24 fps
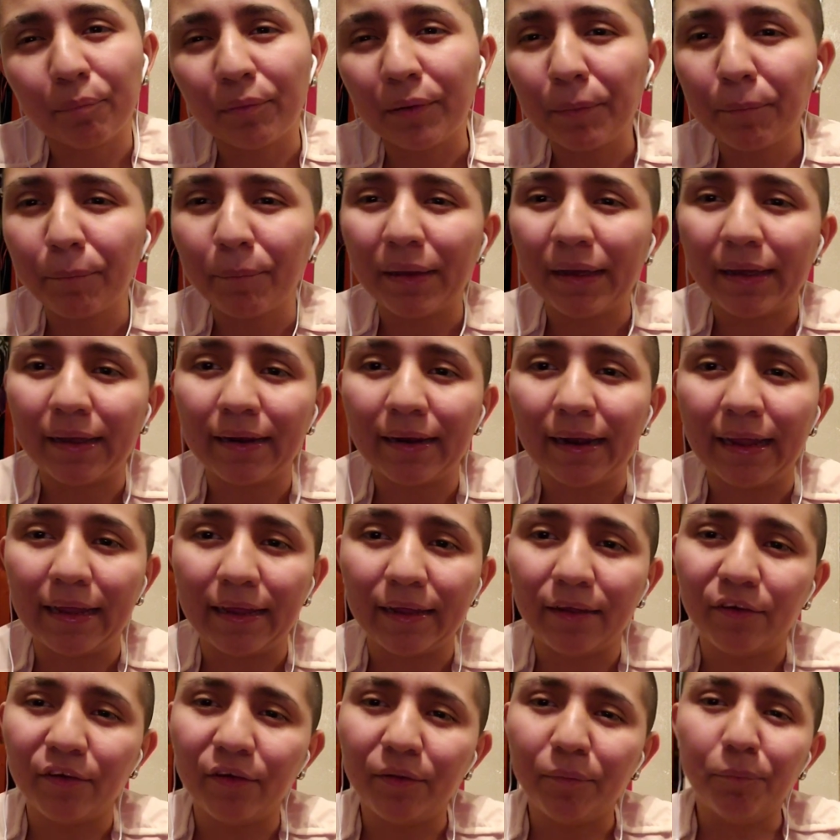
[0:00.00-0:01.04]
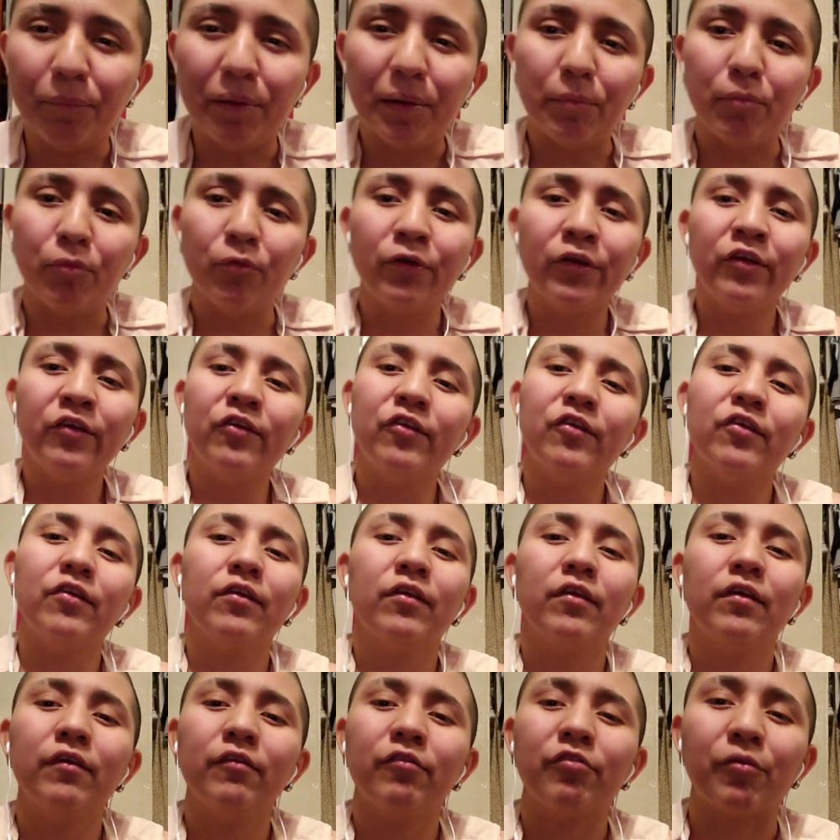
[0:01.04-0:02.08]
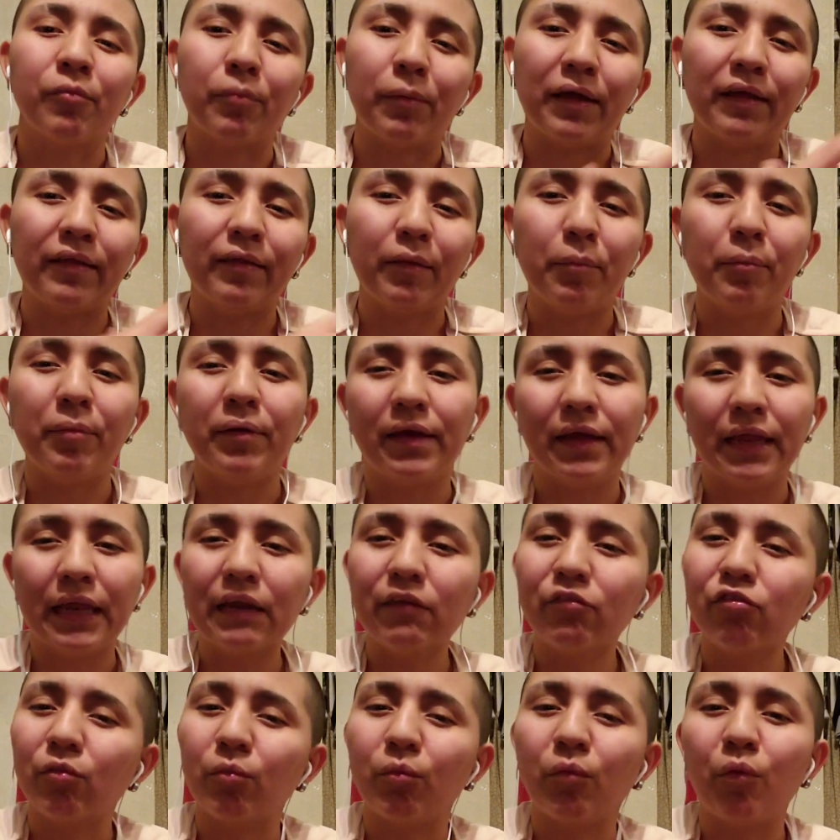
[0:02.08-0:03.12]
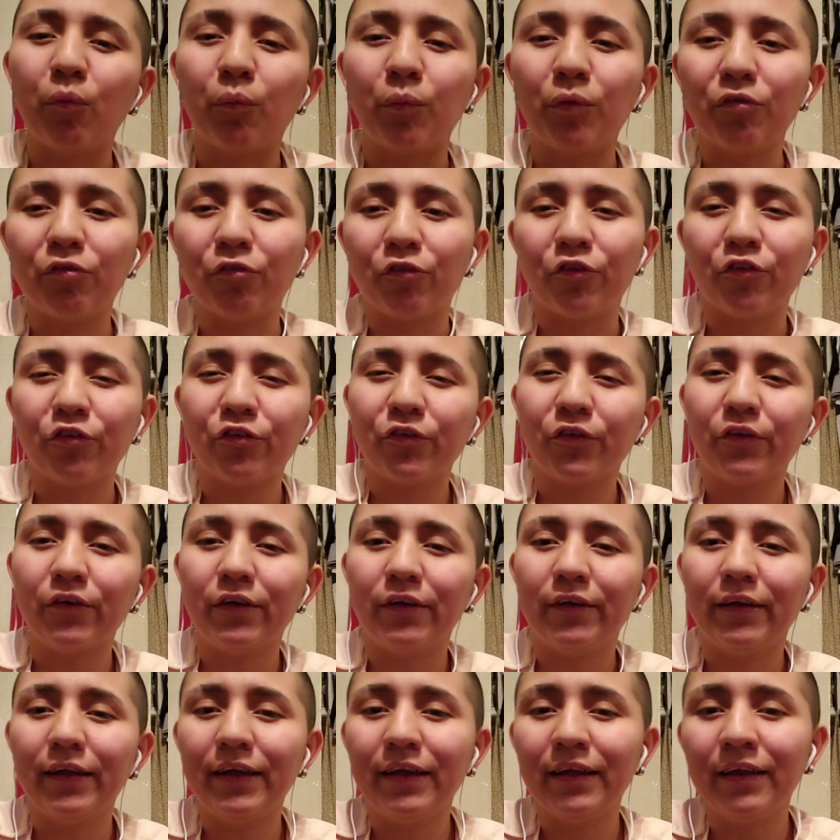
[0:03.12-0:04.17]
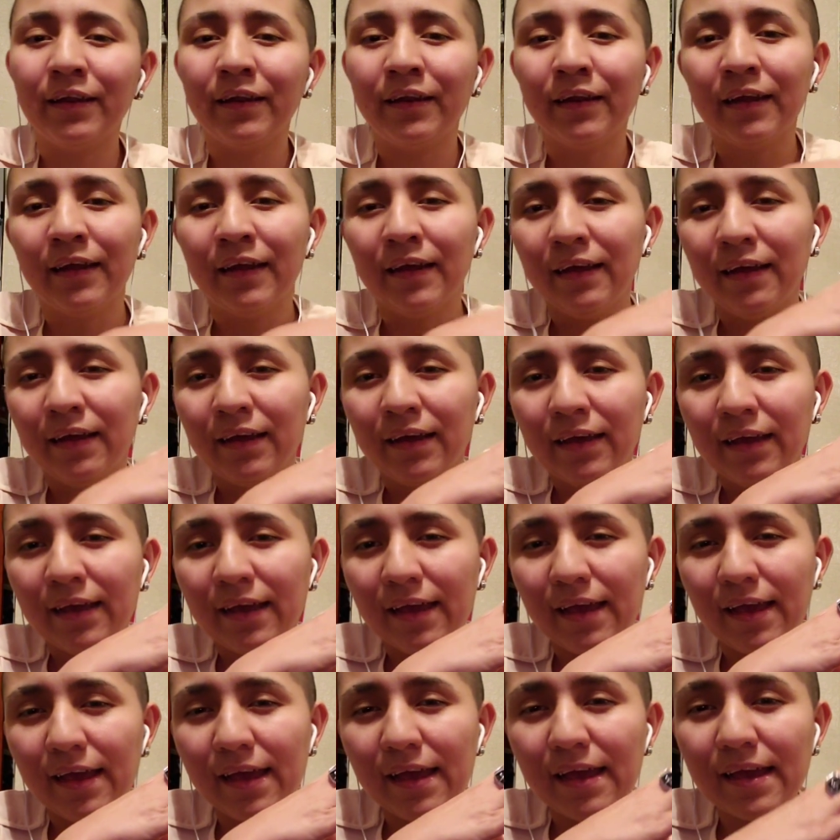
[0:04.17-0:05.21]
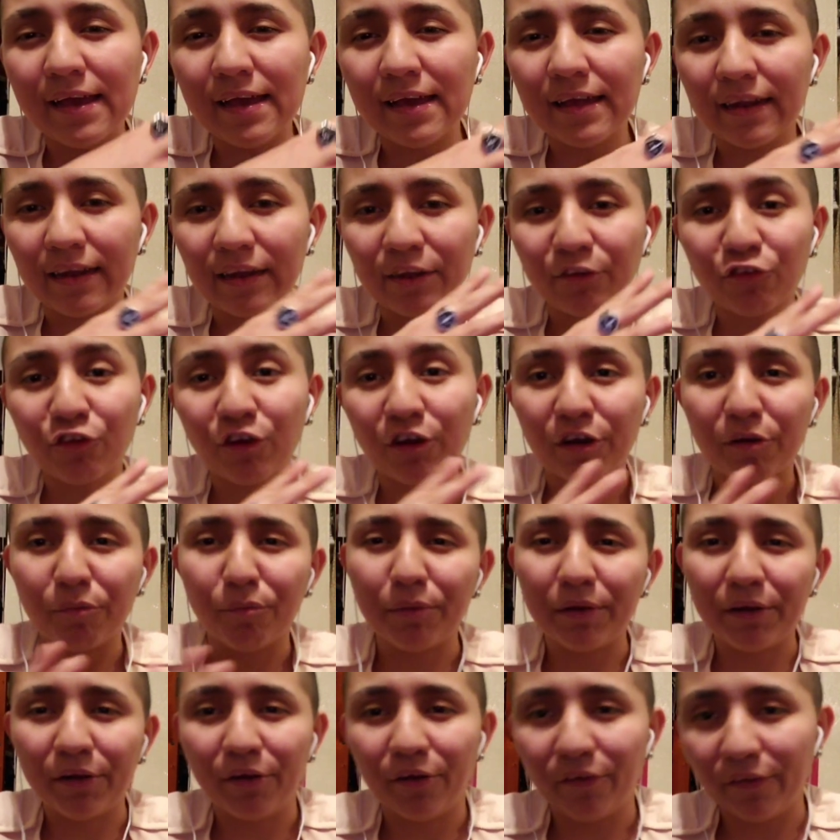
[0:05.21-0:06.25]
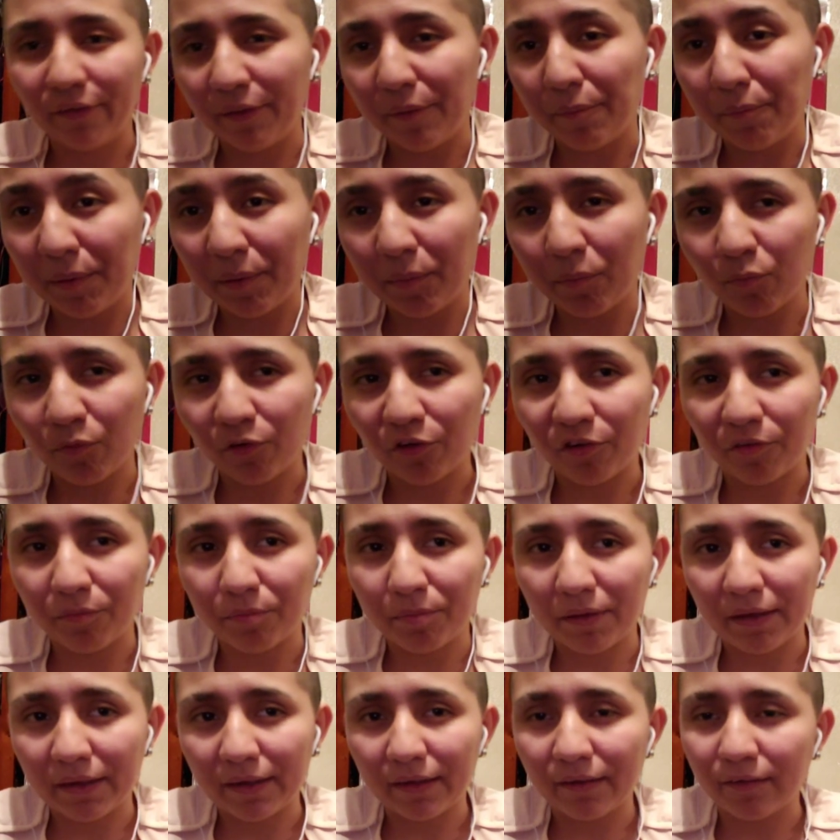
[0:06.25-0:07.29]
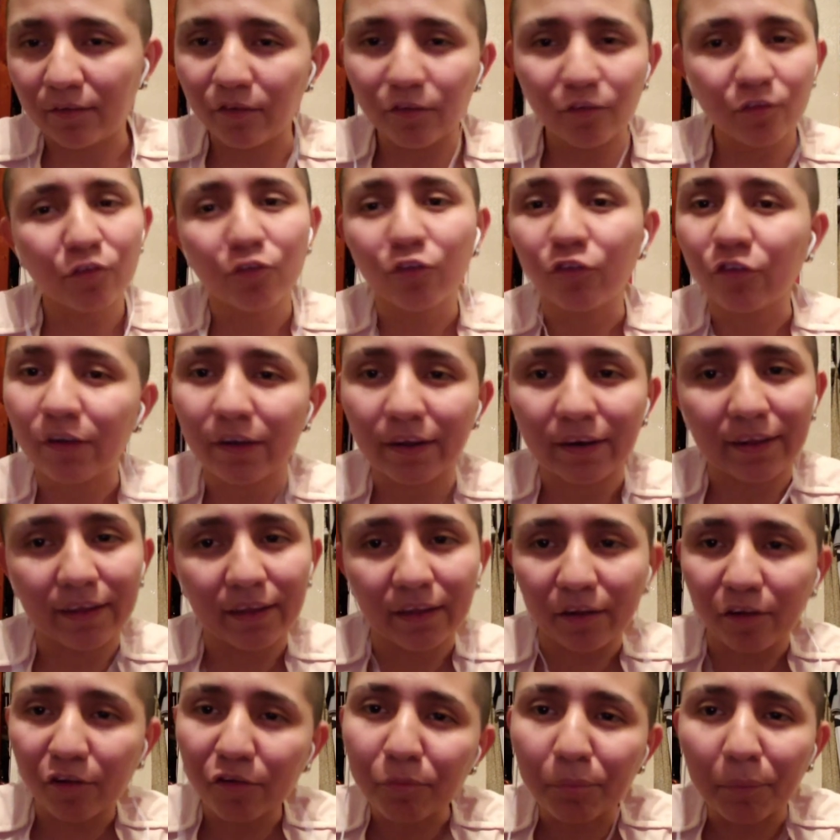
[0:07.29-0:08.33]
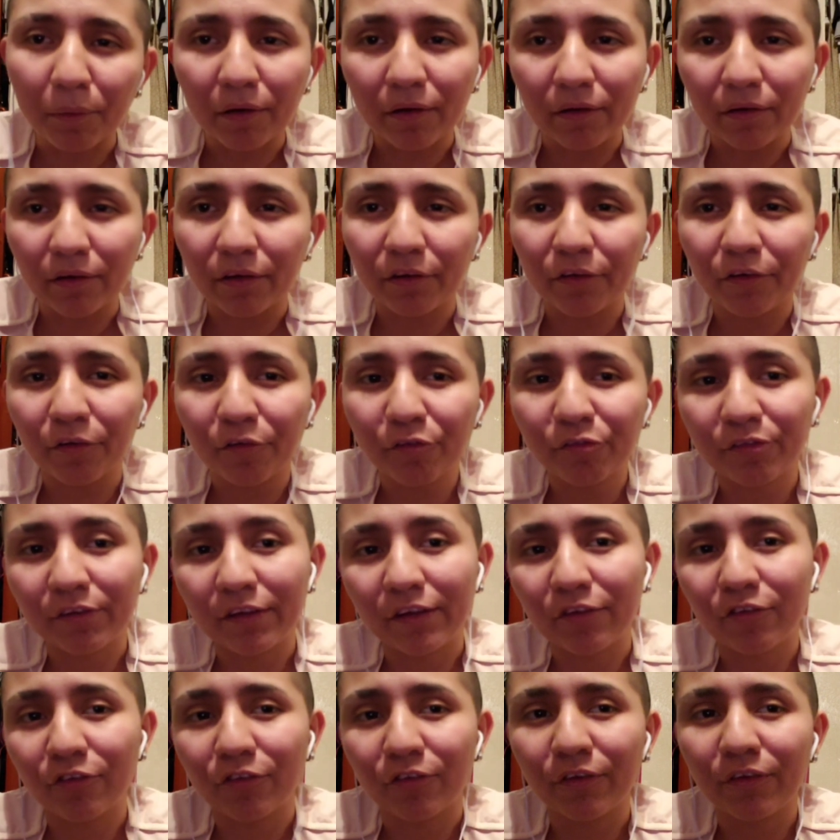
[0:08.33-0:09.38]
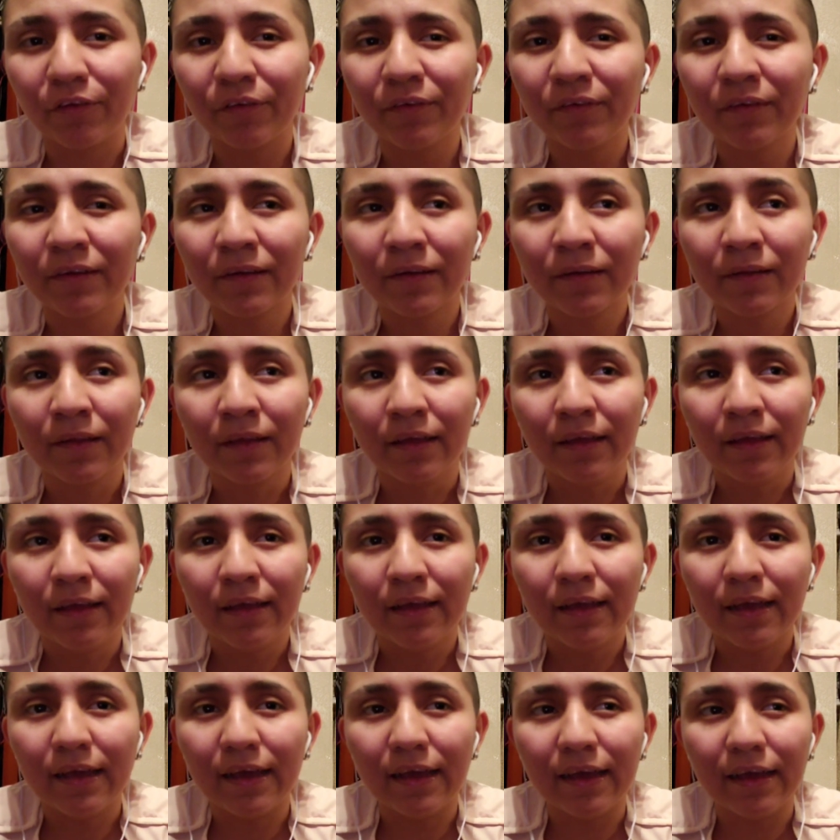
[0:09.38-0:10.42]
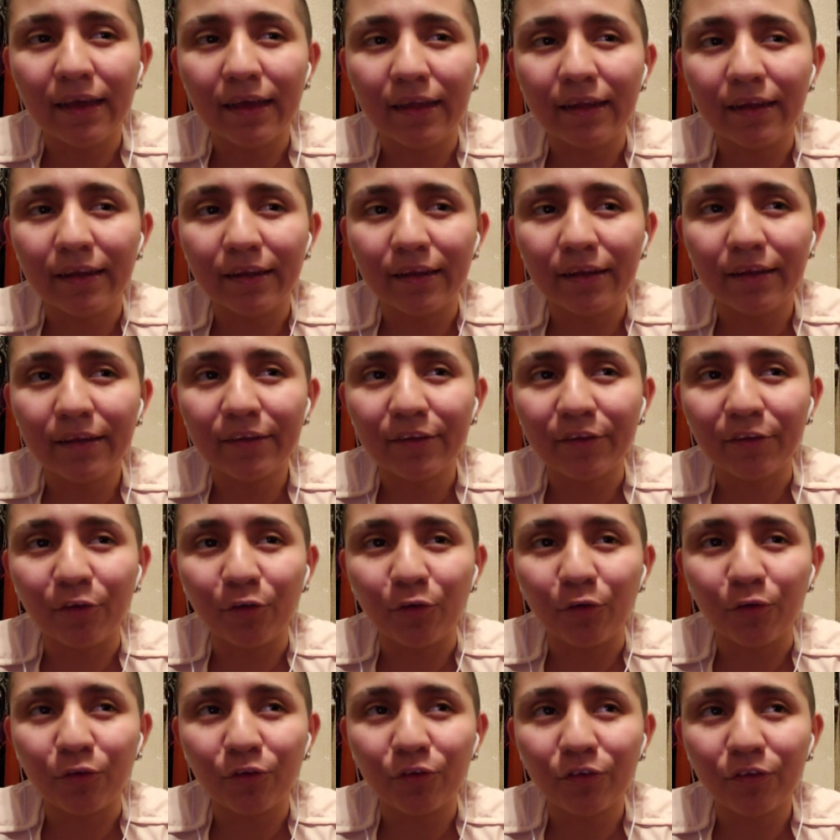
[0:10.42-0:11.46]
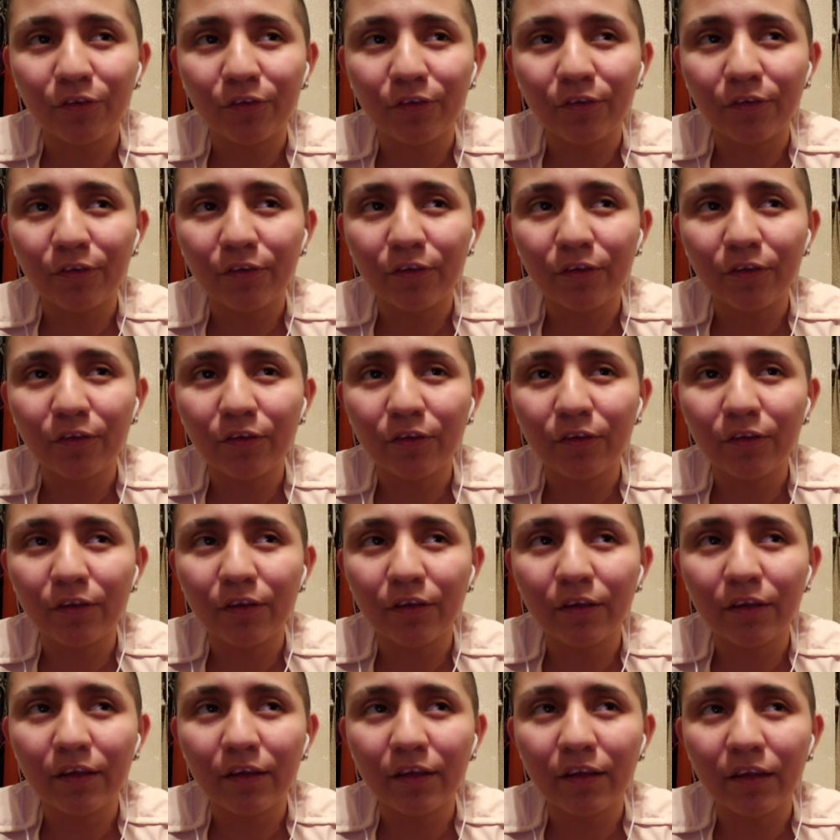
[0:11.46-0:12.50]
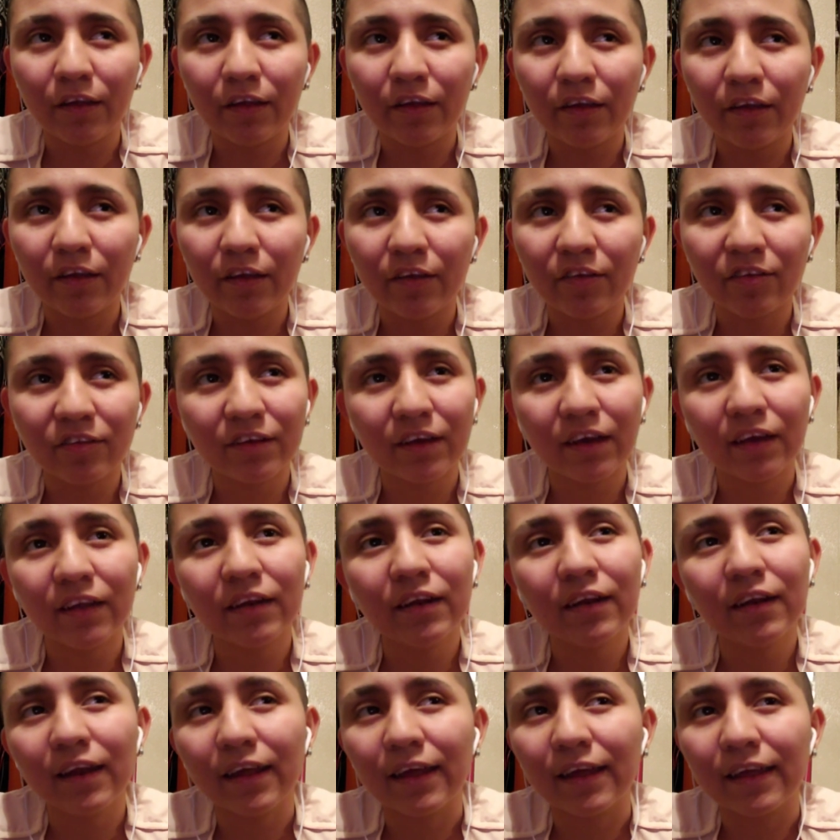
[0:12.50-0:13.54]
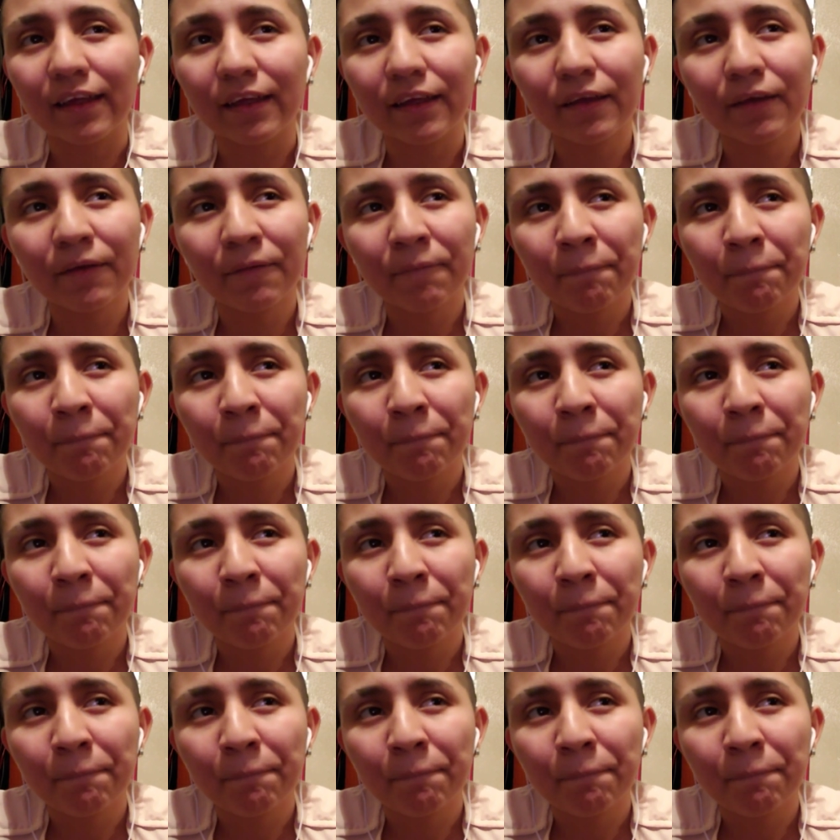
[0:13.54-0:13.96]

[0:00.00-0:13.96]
bring back like good memories from like the beginning, from when we first started dating, and I try to bring all that memories back just to try to get a smile on her face, you know. And you know, it's kind of like